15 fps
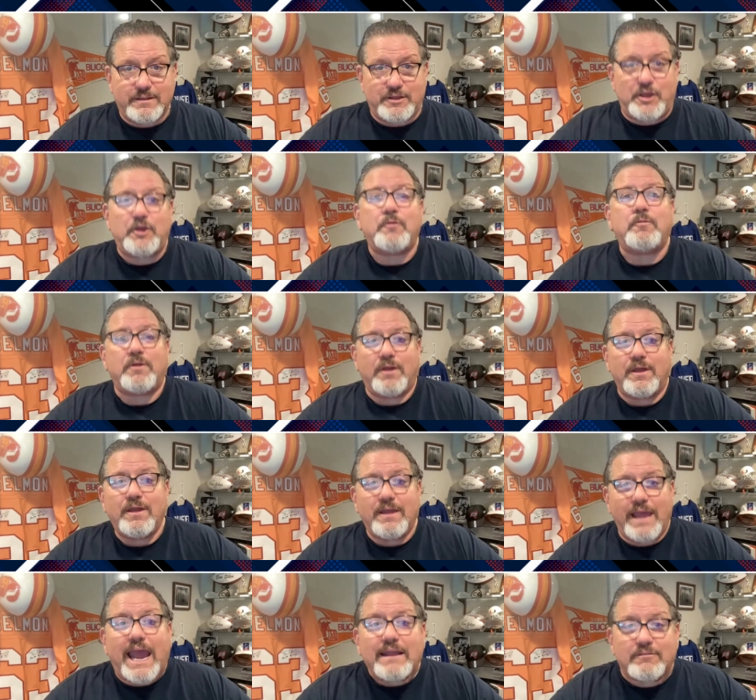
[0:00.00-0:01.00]

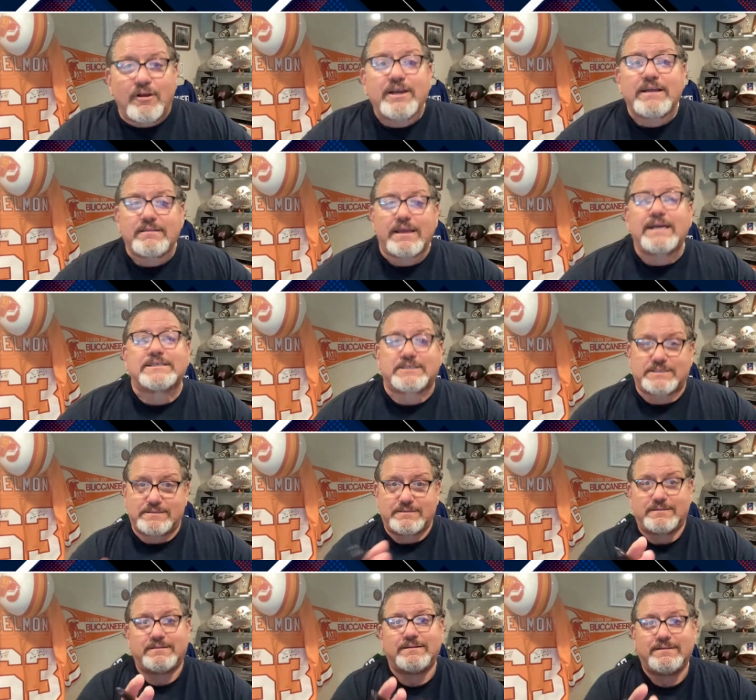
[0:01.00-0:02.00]
hey, look at this.
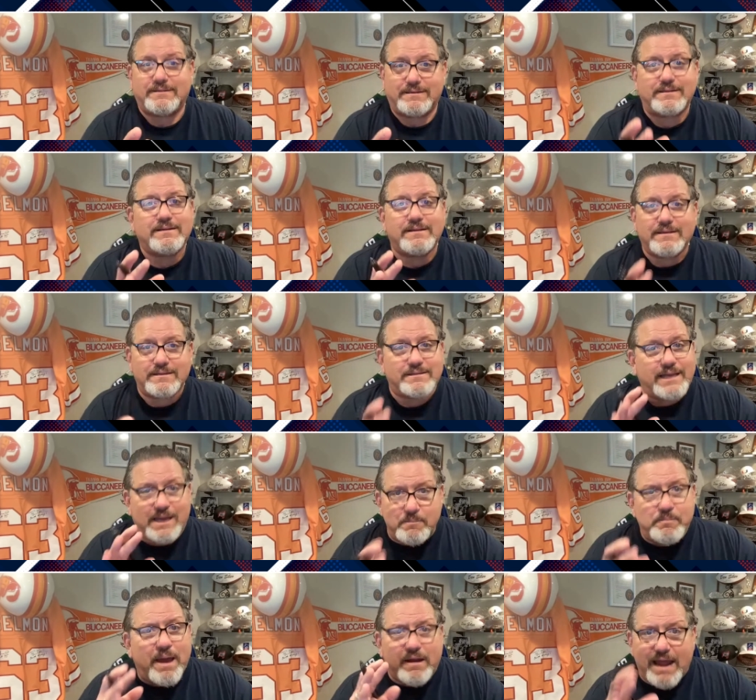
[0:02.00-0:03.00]
Think
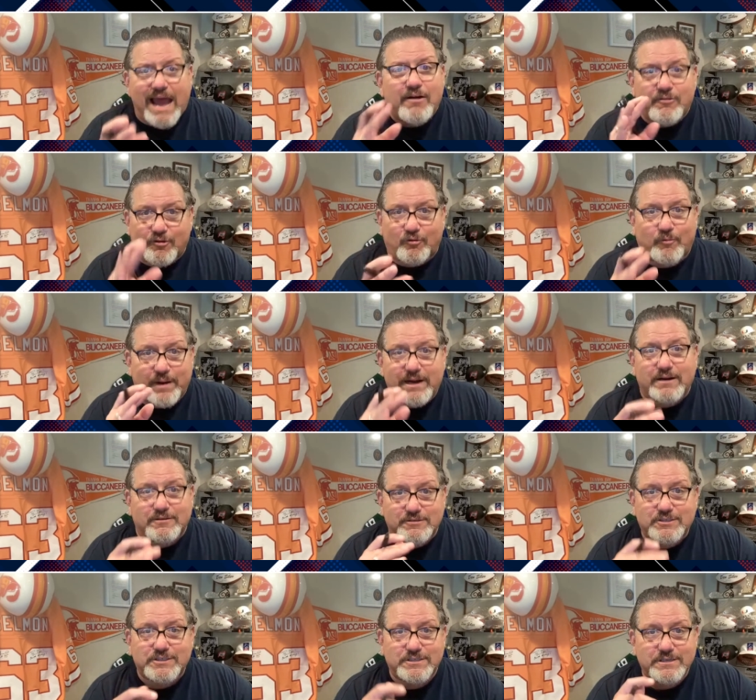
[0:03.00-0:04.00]
about how
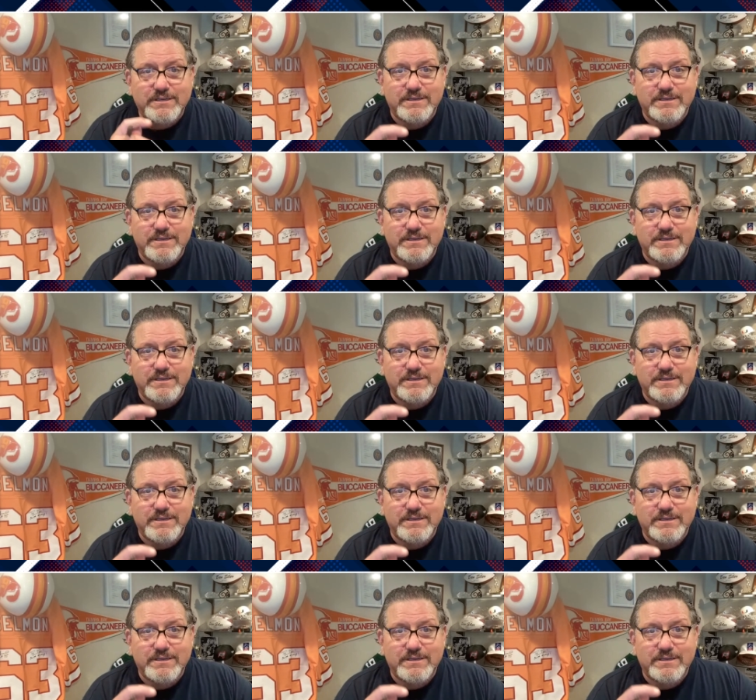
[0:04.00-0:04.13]
careers